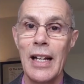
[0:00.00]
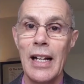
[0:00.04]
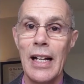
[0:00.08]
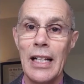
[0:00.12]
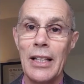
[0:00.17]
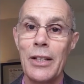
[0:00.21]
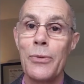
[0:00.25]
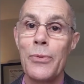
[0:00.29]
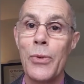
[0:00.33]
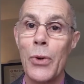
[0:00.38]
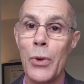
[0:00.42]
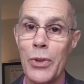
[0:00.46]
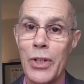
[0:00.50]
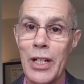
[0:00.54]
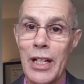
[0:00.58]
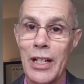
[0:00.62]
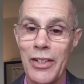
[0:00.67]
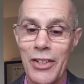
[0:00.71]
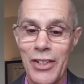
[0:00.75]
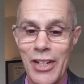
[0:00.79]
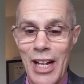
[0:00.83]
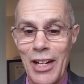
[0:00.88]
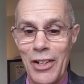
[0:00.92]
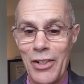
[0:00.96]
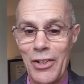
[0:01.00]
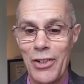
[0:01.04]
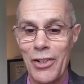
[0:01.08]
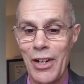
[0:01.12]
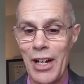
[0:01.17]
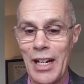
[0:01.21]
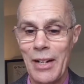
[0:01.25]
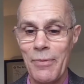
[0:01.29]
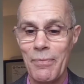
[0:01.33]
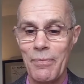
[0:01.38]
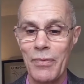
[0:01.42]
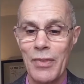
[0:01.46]
In the 14th
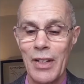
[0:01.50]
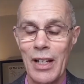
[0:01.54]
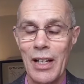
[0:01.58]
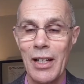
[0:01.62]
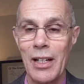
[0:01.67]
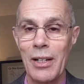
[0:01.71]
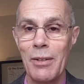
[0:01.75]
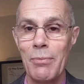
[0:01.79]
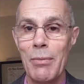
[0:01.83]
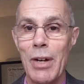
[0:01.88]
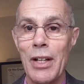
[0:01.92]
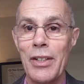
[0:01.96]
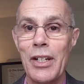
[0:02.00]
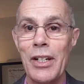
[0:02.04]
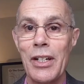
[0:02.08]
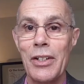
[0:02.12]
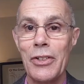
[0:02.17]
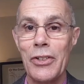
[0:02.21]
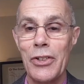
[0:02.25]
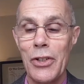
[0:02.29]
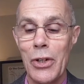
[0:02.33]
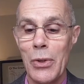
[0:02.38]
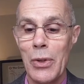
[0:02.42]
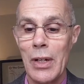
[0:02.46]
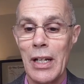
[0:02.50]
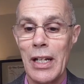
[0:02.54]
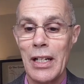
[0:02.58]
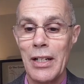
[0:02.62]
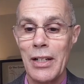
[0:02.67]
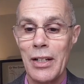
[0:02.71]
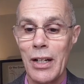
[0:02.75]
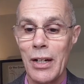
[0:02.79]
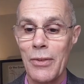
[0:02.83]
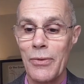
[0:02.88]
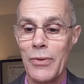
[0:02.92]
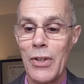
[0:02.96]
century, Mother
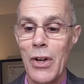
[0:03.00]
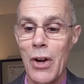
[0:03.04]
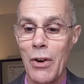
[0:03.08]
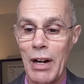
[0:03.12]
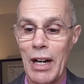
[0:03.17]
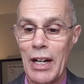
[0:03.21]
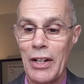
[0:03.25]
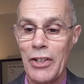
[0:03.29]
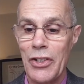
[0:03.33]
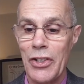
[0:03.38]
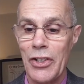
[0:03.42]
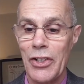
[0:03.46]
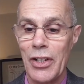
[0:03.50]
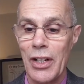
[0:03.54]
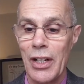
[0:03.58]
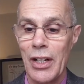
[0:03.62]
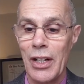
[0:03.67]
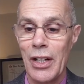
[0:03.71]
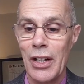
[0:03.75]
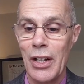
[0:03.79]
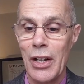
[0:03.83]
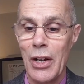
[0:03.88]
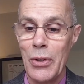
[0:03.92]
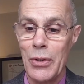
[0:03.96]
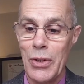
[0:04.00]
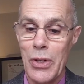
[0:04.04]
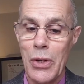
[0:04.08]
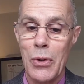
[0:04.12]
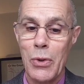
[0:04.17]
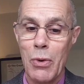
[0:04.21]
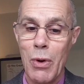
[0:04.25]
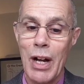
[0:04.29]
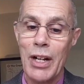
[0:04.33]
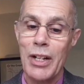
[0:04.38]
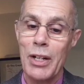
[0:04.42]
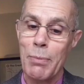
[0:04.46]
Julian of Norwich, who knew
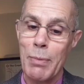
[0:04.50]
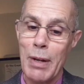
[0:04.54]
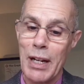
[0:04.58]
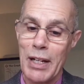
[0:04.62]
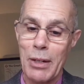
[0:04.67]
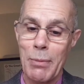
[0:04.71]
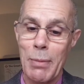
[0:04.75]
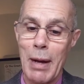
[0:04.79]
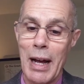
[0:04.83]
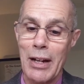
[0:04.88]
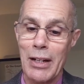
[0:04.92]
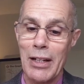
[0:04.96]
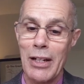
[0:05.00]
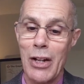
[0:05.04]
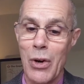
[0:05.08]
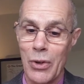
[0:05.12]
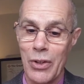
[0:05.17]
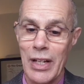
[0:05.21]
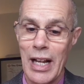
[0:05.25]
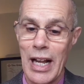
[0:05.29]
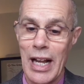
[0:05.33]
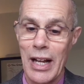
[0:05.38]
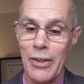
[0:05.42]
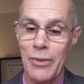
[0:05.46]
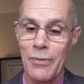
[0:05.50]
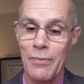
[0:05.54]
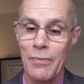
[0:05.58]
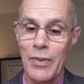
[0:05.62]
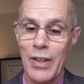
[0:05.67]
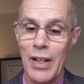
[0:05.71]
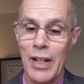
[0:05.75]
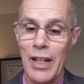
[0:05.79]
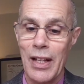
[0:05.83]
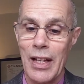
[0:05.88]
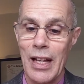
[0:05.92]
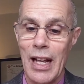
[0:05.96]
quite a bit about lockdown,
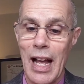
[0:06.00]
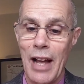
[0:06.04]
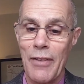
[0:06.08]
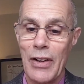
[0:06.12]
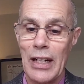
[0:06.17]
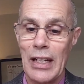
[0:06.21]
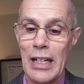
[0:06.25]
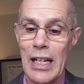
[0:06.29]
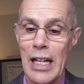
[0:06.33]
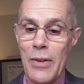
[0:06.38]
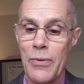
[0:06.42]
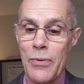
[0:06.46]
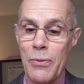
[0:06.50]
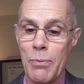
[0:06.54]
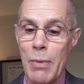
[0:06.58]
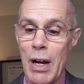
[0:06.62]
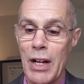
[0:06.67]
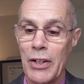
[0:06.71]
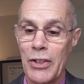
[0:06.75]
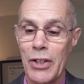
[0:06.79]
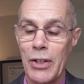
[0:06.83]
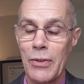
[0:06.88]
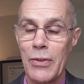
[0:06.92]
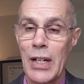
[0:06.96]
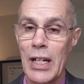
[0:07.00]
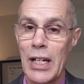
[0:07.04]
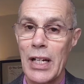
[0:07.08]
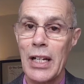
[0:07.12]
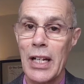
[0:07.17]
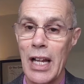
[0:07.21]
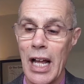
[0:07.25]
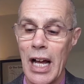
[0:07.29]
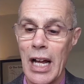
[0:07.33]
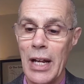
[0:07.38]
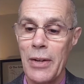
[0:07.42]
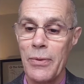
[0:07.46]
having lived much of her
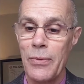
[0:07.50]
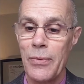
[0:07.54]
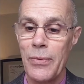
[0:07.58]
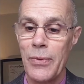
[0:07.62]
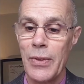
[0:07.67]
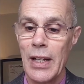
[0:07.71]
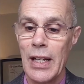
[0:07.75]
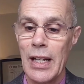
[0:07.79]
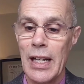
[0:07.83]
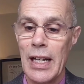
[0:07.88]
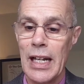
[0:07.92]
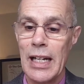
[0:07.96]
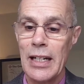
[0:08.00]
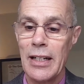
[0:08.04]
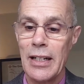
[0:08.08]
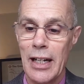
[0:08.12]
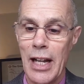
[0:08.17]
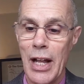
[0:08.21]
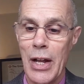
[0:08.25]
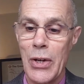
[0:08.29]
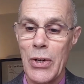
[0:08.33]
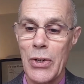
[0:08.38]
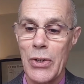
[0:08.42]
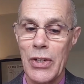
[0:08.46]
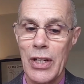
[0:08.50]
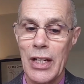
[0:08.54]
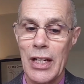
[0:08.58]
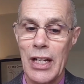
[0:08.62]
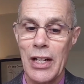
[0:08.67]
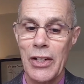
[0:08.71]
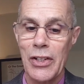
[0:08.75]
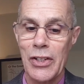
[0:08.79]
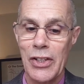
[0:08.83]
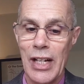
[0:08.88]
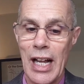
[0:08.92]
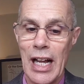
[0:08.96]
life enclosed in
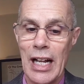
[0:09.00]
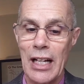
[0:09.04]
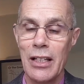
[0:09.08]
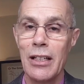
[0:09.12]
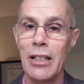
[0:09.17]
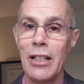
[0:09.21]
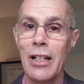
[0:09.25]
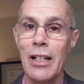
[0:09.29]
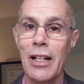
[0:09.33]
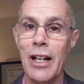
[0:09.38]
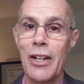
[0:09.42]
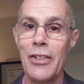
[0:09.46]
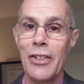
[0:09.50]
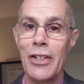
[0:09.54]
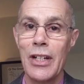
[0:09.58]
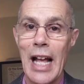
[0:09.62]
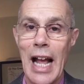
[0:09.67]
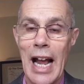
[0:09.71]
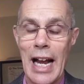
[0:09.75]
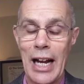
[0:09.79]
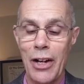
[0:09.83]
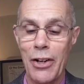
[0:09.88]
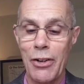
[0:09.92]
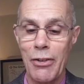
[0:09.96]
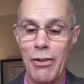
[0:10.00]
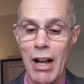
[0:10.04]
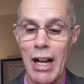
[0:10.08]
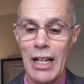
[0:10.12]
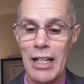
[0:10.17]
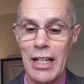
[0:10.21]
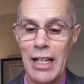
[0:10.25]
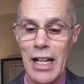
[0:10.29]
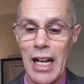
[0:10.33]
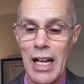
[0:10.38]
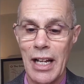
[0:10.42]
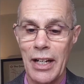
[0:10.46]
her cell as an
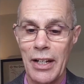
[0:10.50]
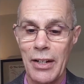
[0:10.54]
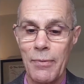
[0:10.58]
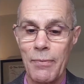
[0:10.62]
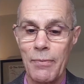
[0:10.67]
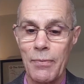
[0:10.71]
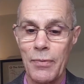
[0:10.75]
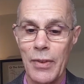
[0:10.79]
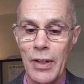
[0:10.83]
anchorite nun,